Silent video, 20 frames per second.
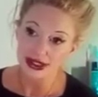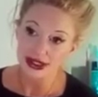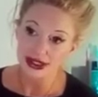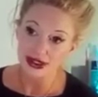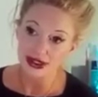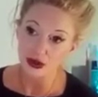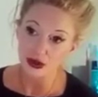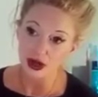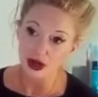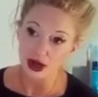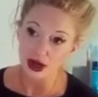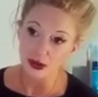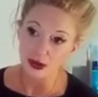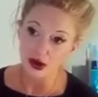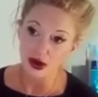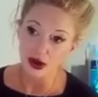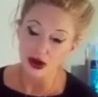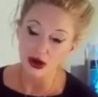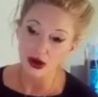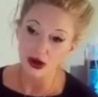soak up
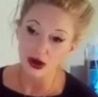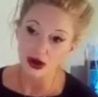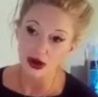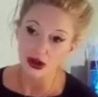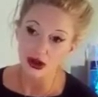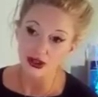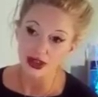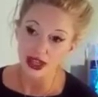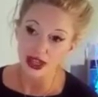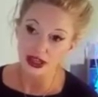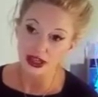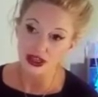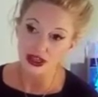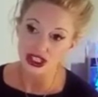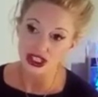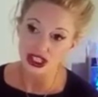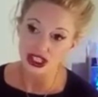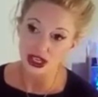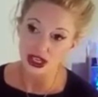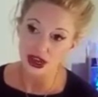all the
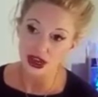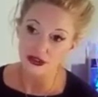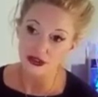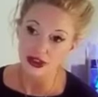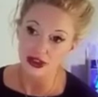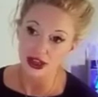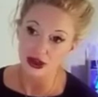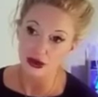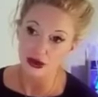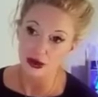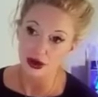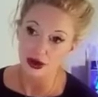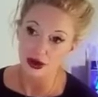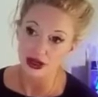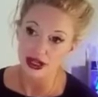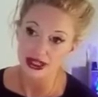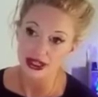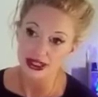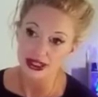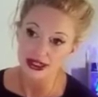energy of the
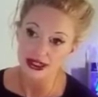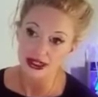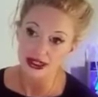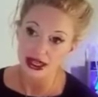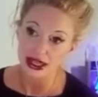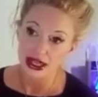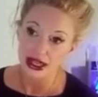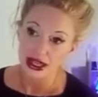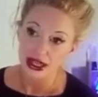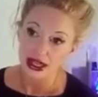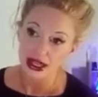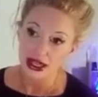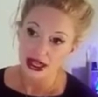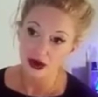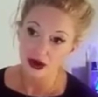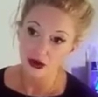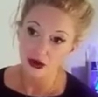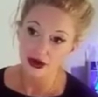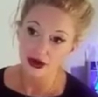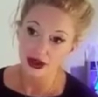Aquarius.
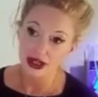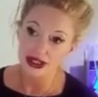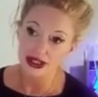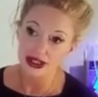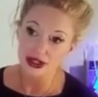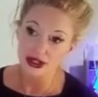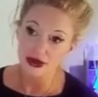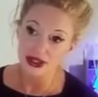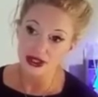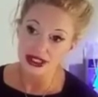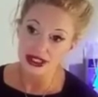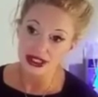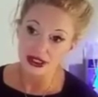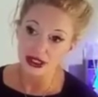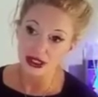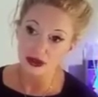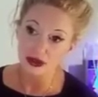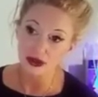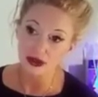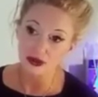Aquarians who are
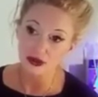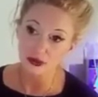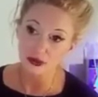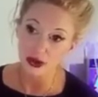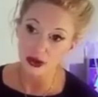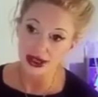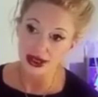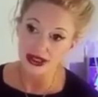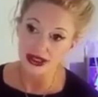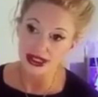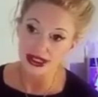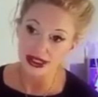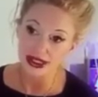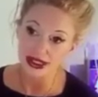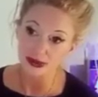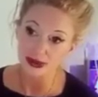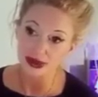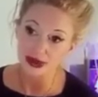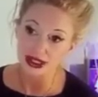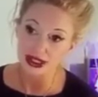dealing with Pisces,
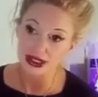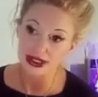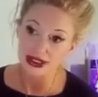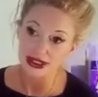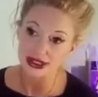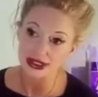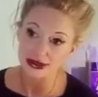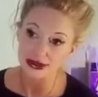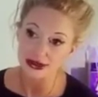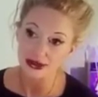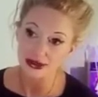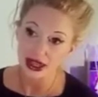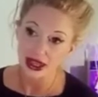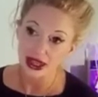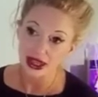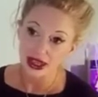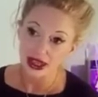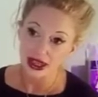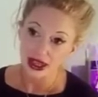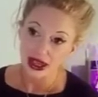please.
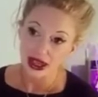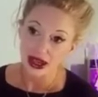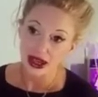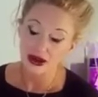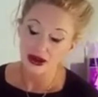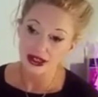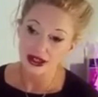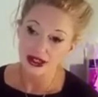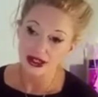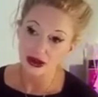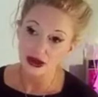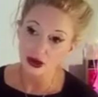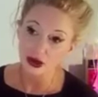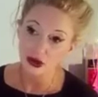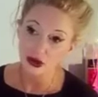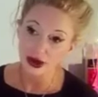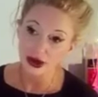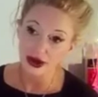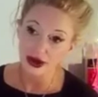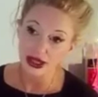How does
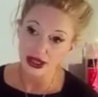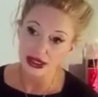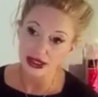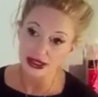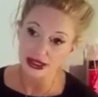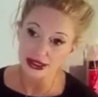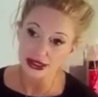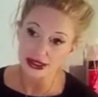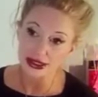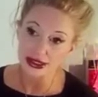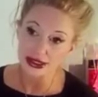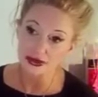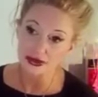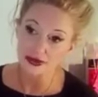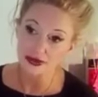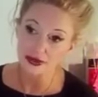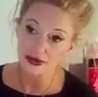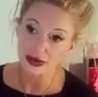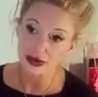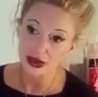Aquarius,
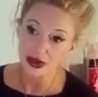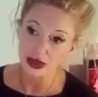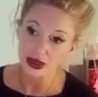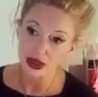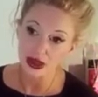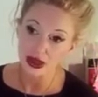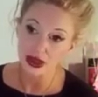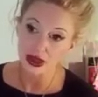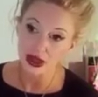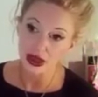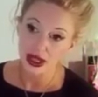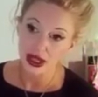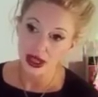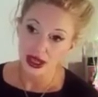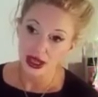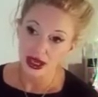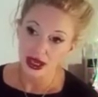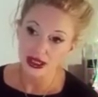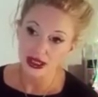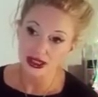
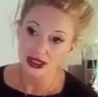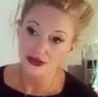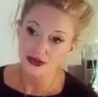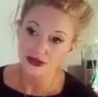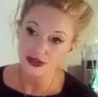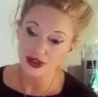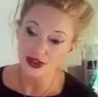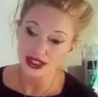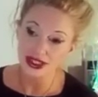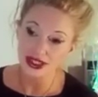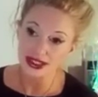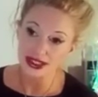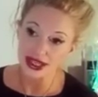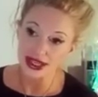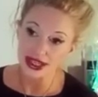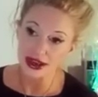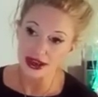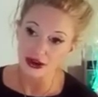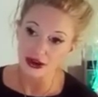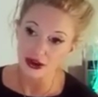how does fixed
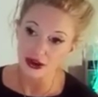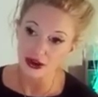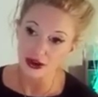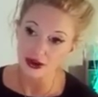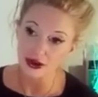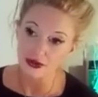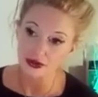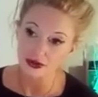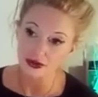air,